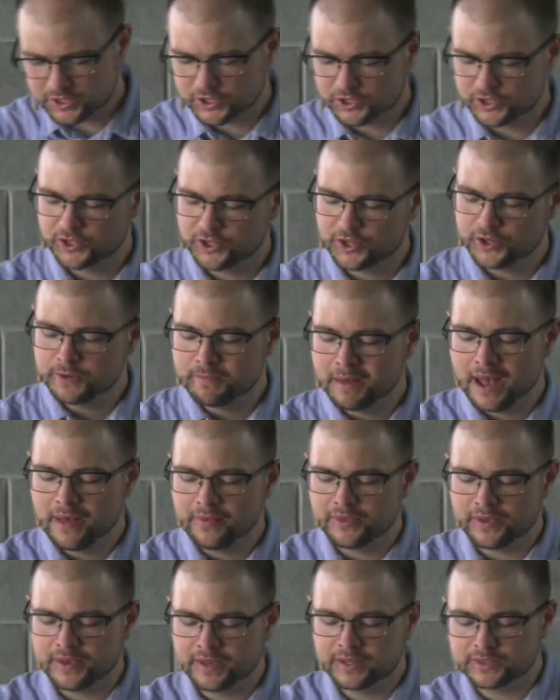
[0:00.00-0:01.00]
just two
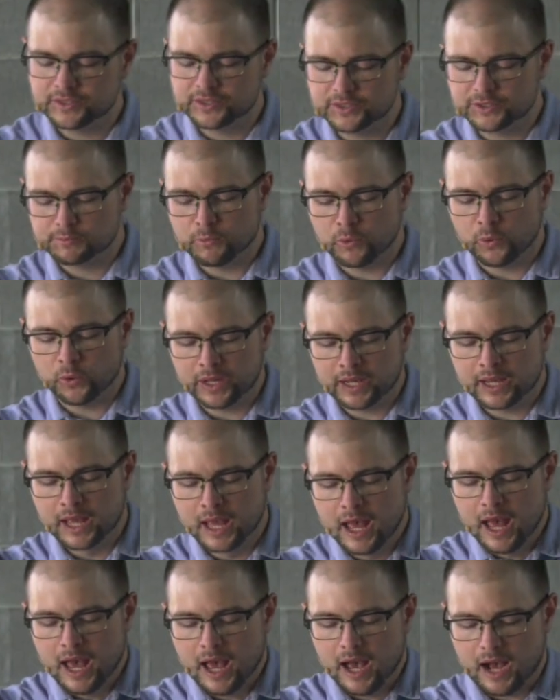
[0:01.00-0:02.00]
main things this morning.
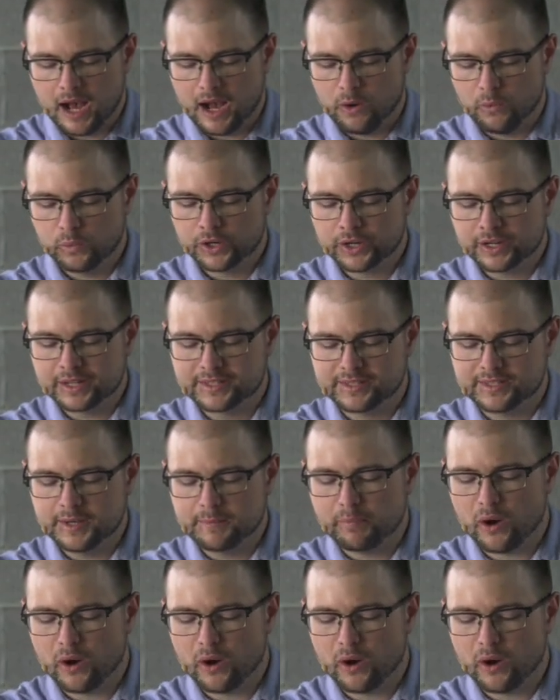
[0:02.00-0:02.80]
We're going to see